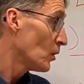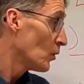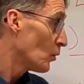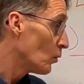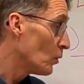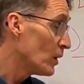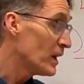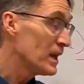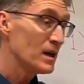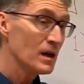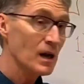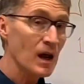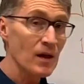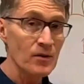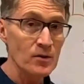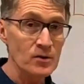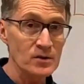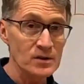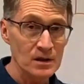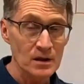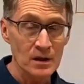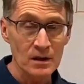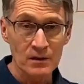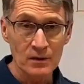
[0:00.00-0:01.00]
We and
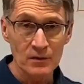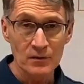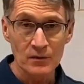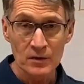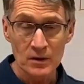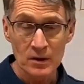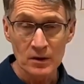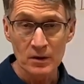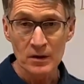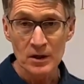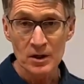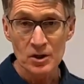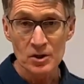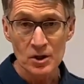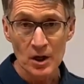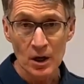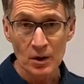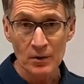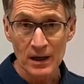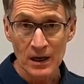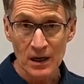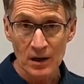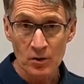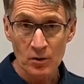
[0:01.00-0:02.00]
others have clearly
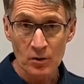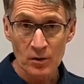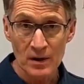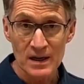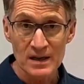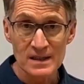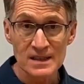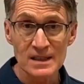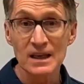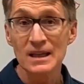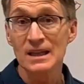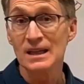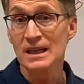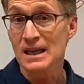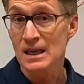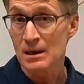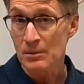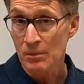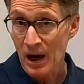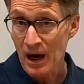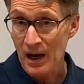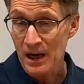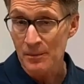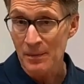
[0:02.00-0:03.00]
shown an increase in
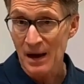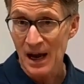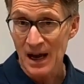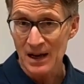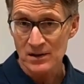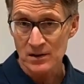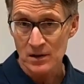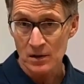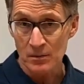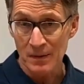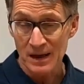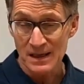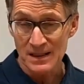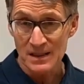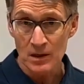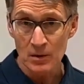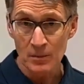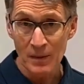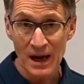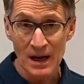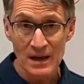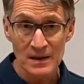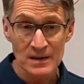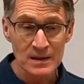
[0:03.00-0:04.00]
lean body mass or muscle
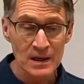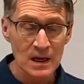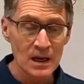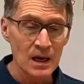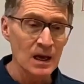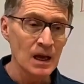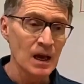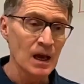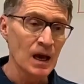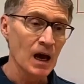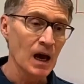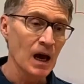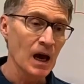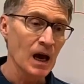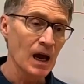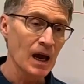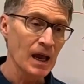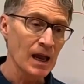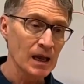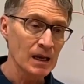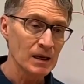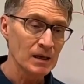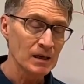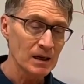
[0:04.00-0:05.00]
mass.
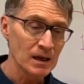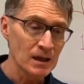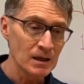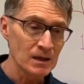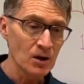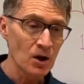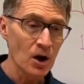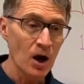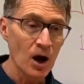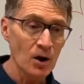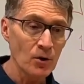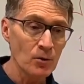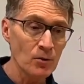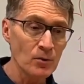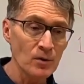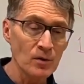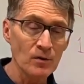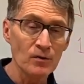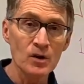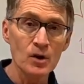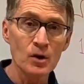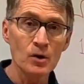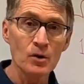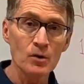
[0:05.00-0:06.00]
And in the Cochrane
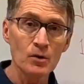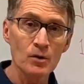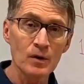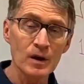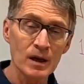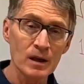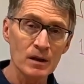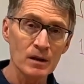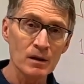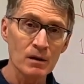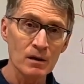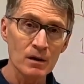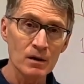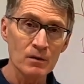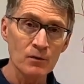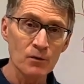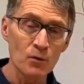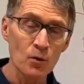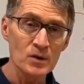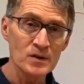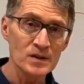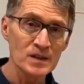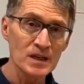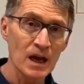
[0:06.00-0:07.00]
review, in the
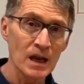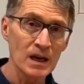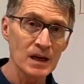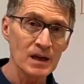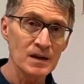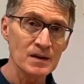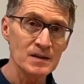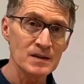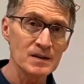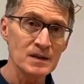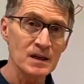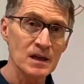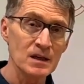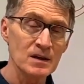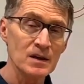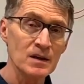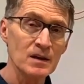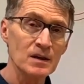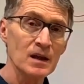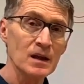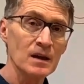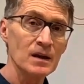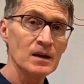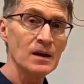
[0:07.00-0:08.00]
4 studies
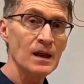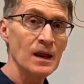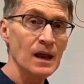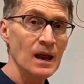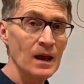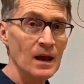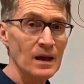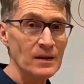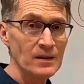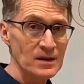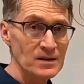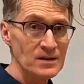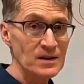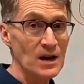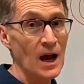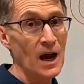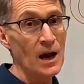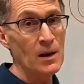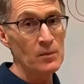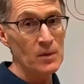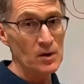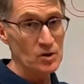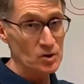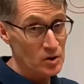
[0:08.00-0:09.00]
that at the
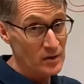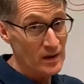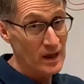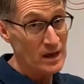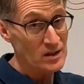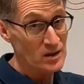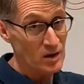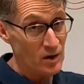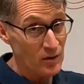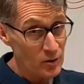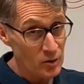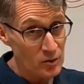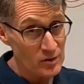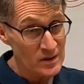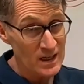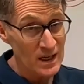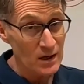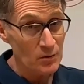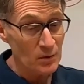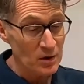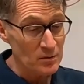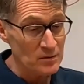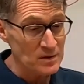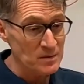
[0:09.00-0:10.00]
time in
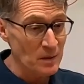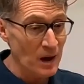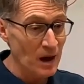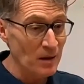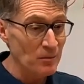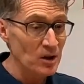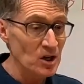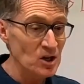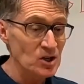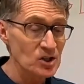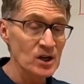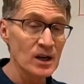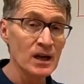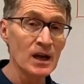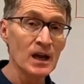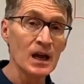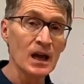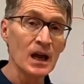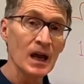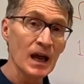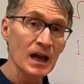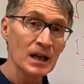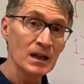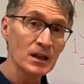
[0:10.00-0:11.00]
2013 when it was published,
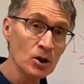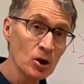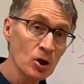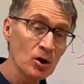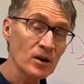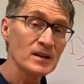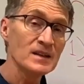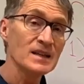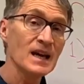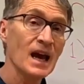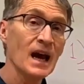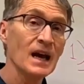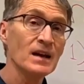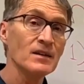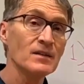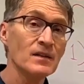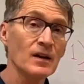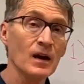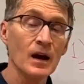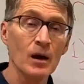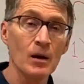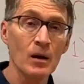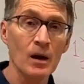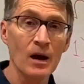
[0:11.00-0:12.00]
had looked at
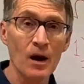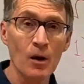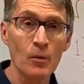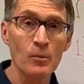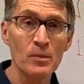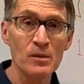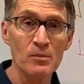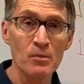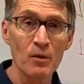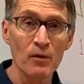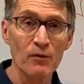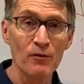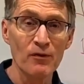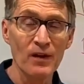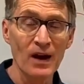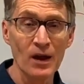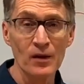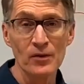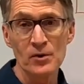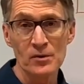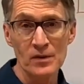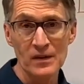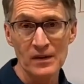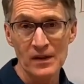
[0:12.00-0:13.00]
how people
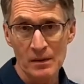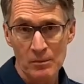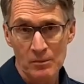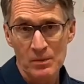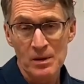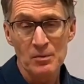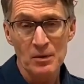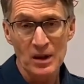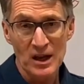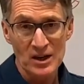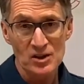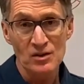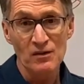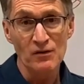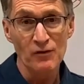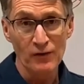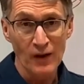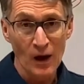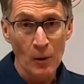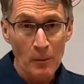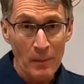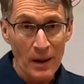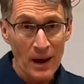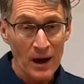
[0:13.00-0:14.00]
felt, that people actually
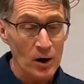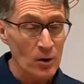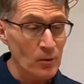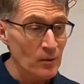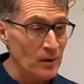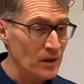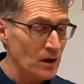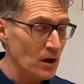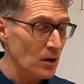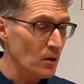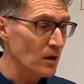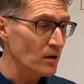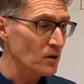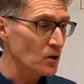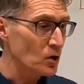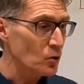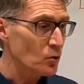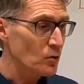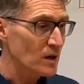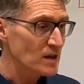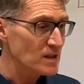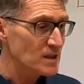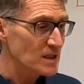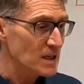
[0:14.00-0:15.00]
felt better when they were on the
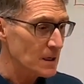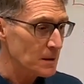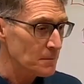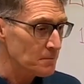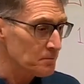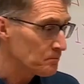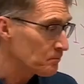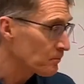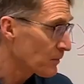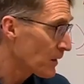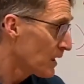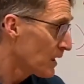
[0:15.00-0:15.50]
creatine.